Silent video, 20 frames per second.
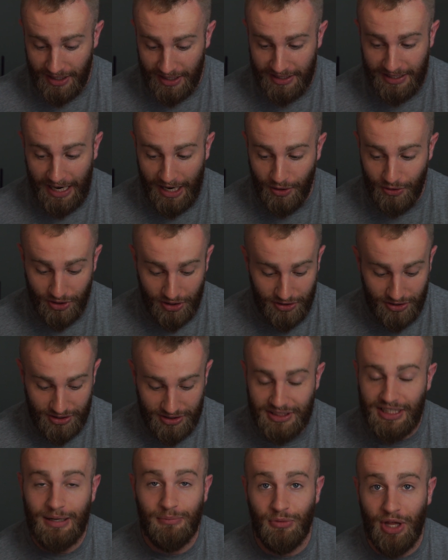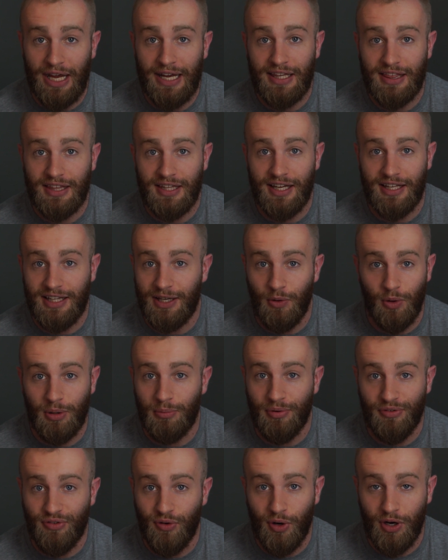and now they're the same length and they
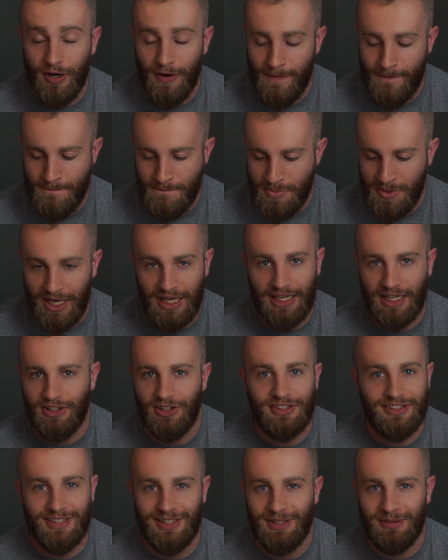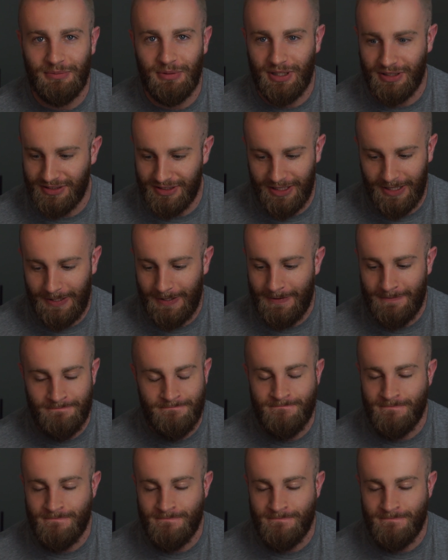weren't before? And I looked at him and I was like,